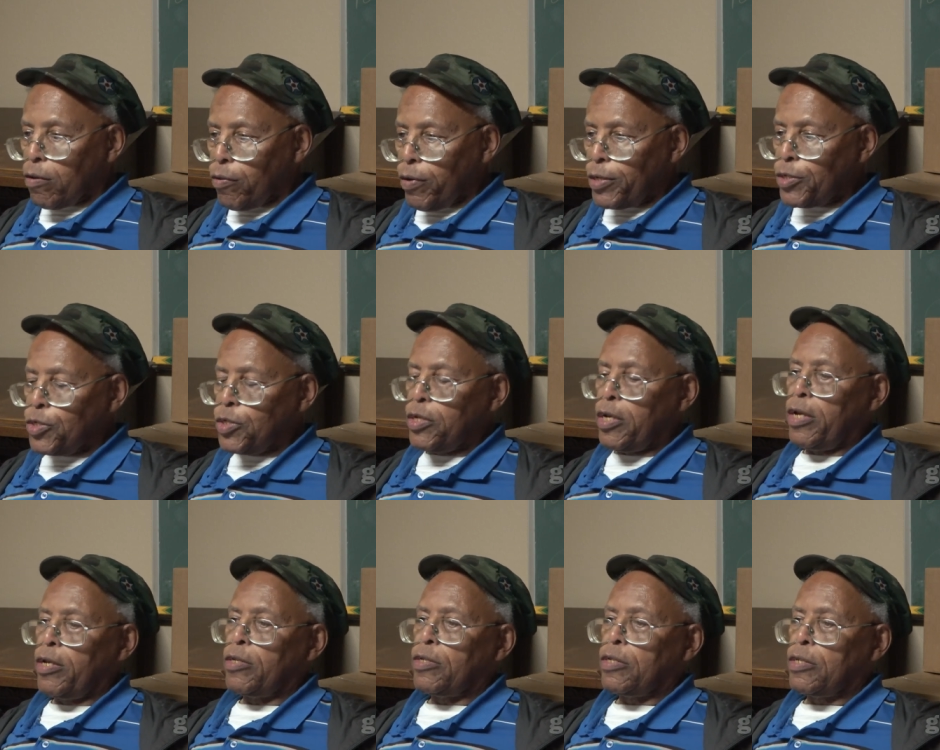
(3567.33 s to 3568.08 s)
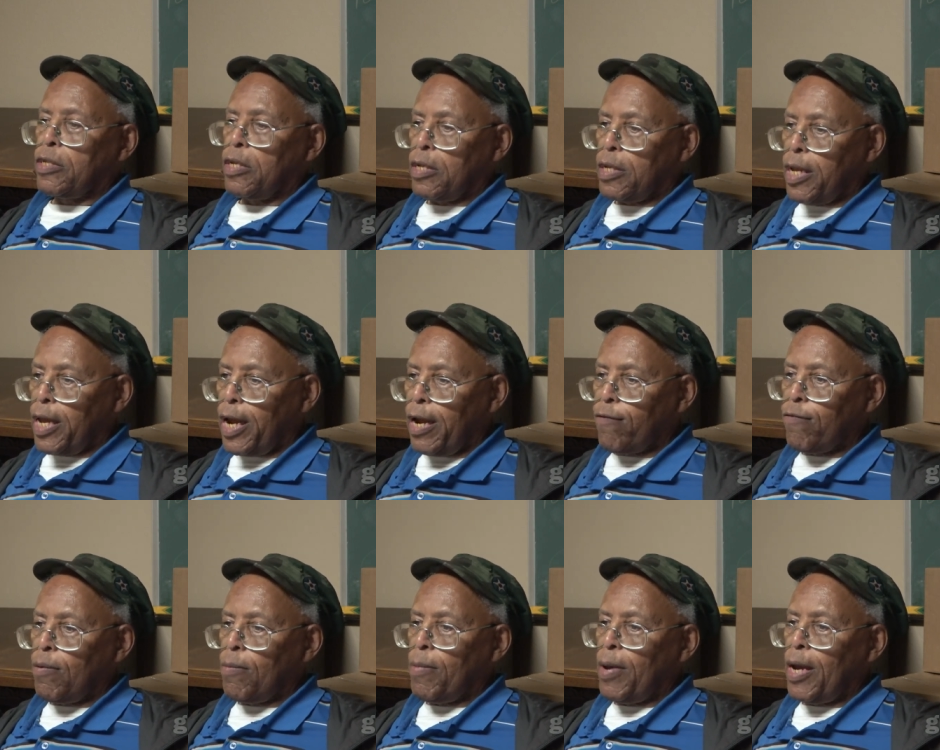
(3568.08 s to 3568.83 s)
Christians today
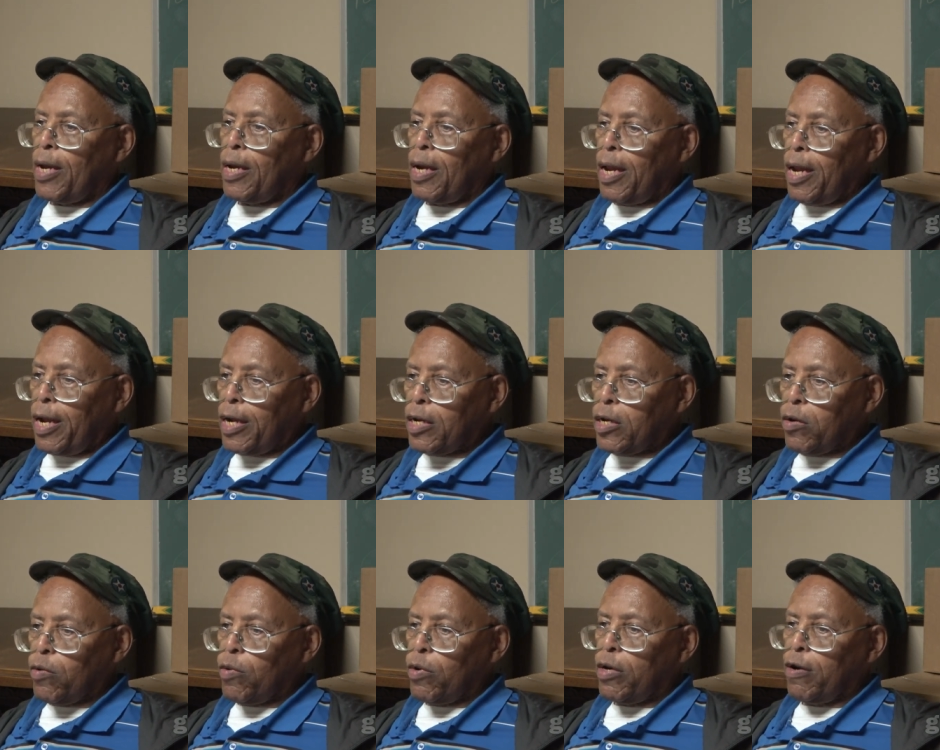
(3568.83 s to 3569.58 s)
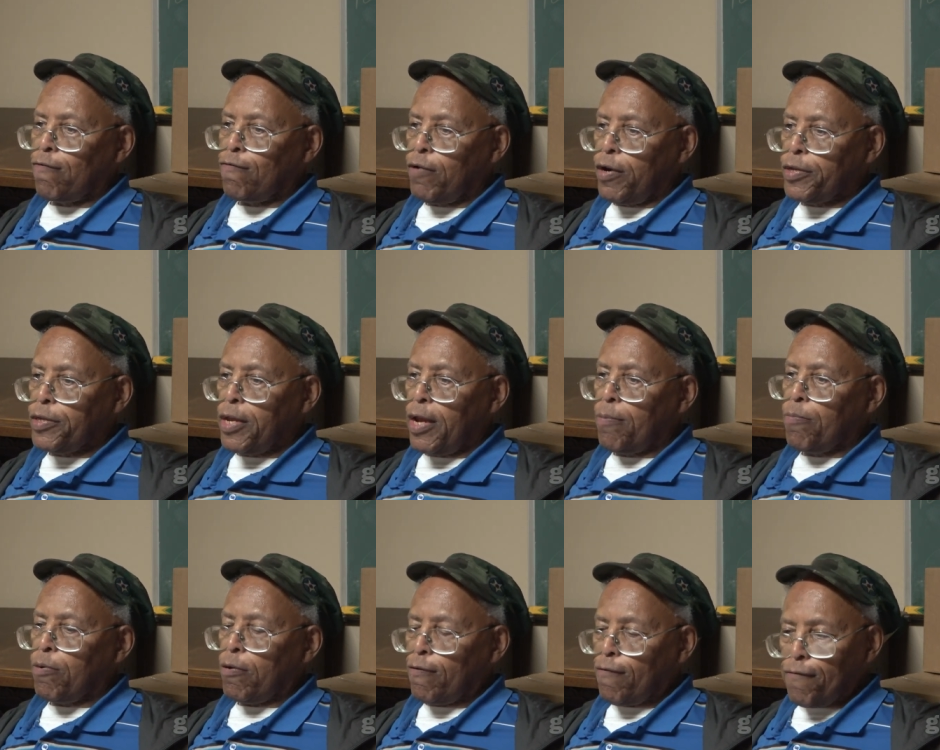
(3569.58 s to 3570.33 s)
remain ignorant of what
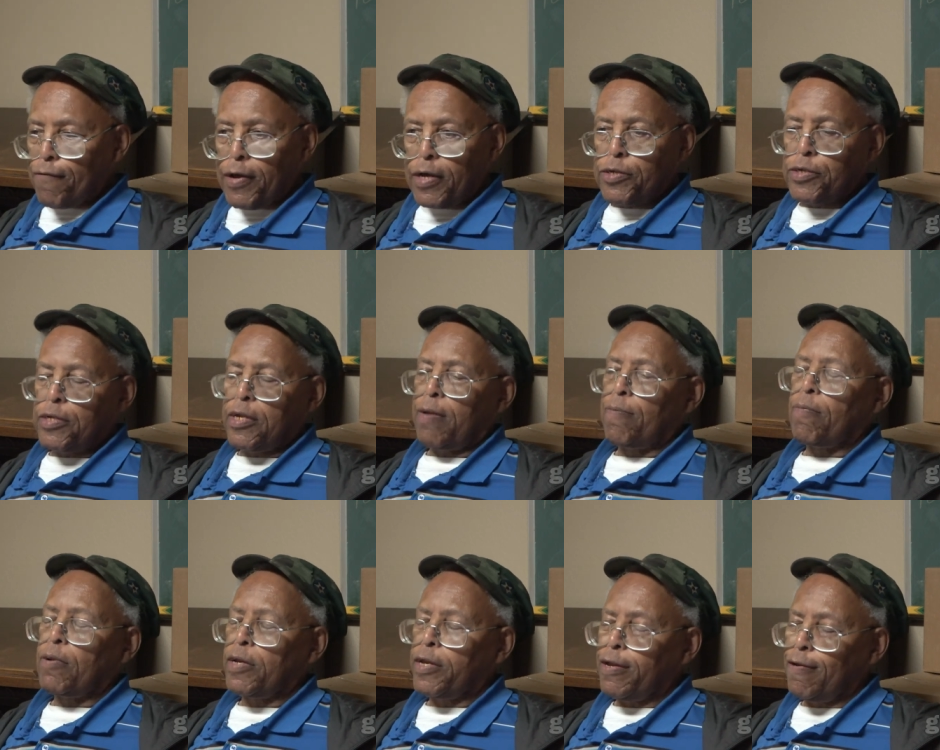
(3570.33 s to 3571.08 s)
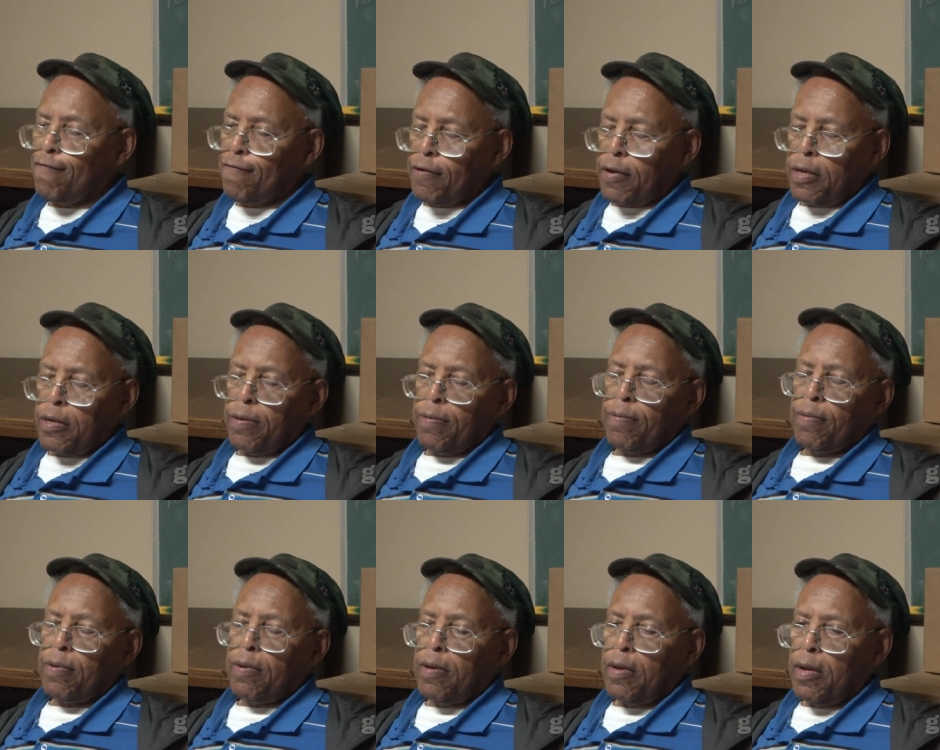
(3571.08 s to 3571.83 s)
they profess they believe in.
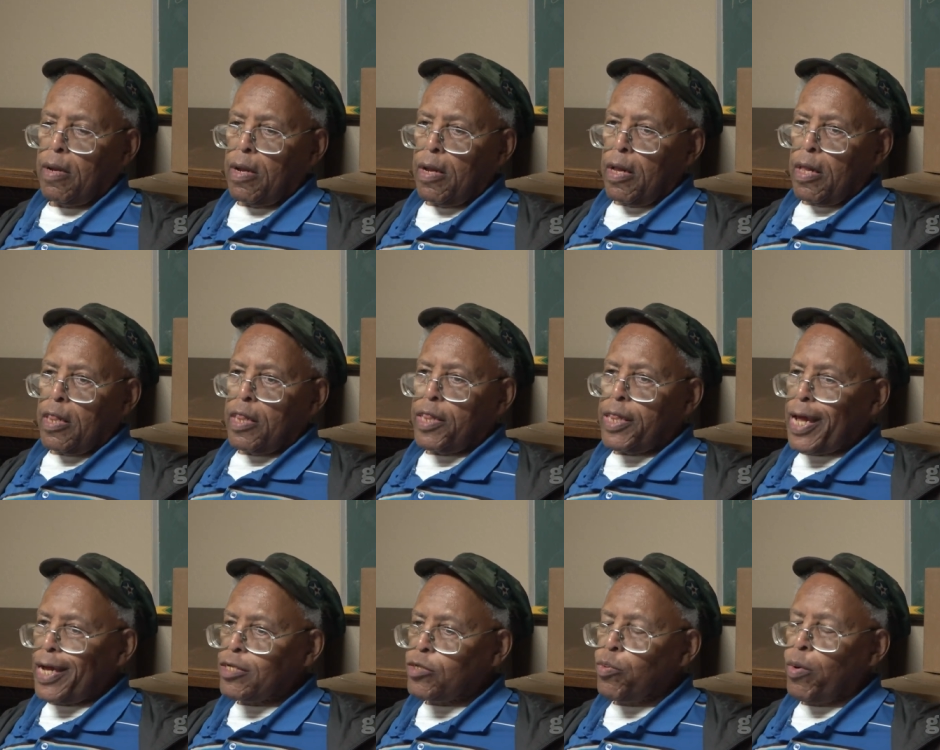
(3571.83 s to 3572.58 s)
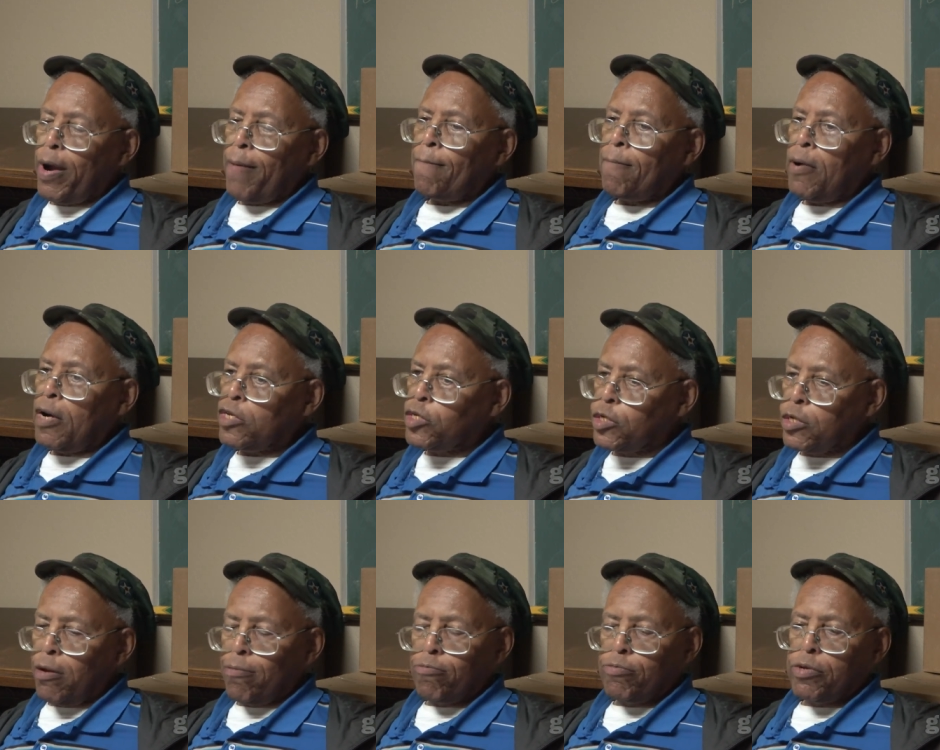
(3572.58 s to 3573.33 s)
Yeah. That's why
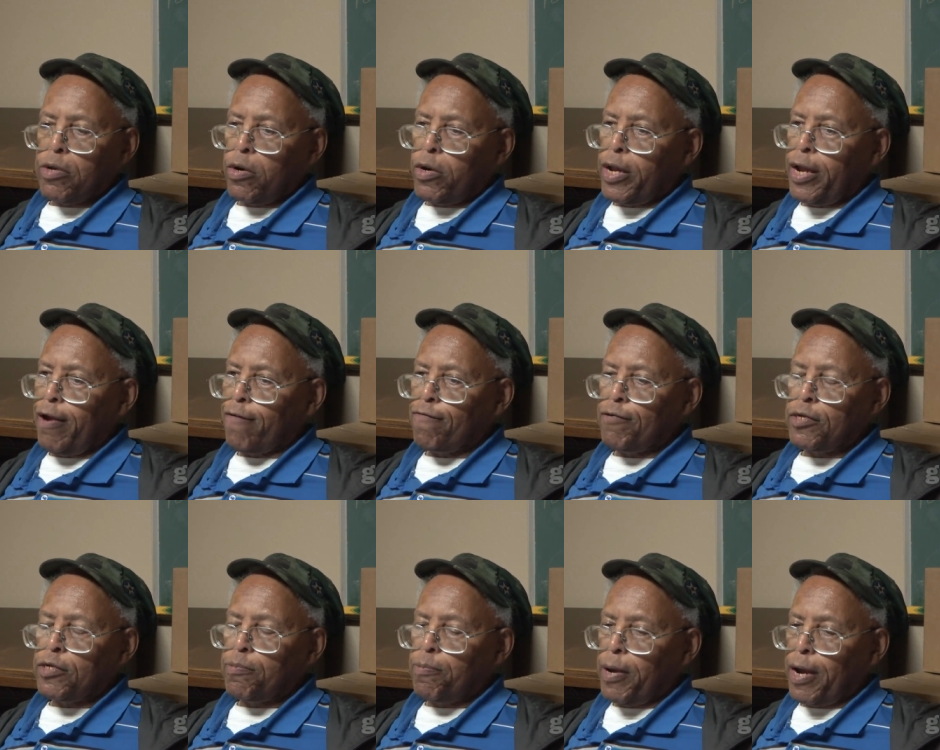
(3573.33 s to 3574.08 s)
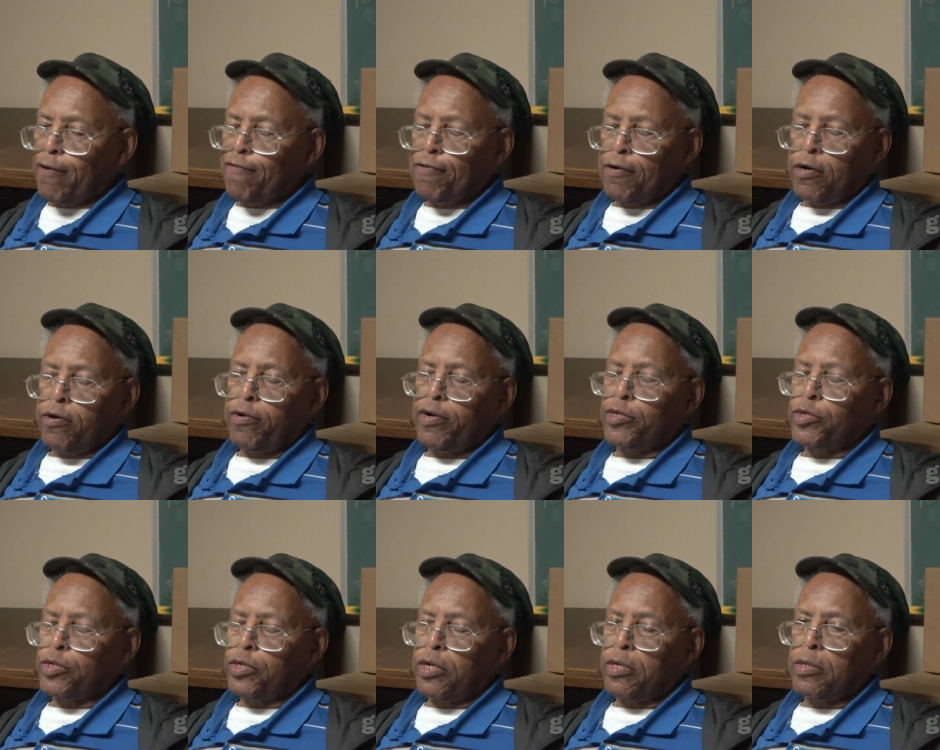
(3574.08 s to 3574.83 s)
Muslims don't have respect for
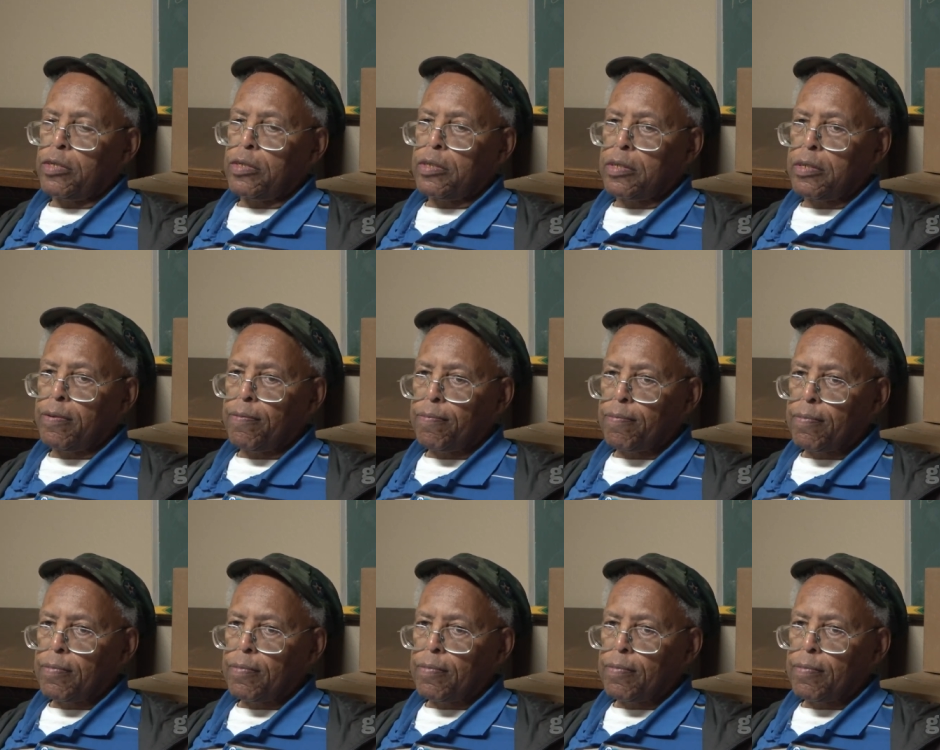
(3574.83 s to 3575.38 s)
Christians.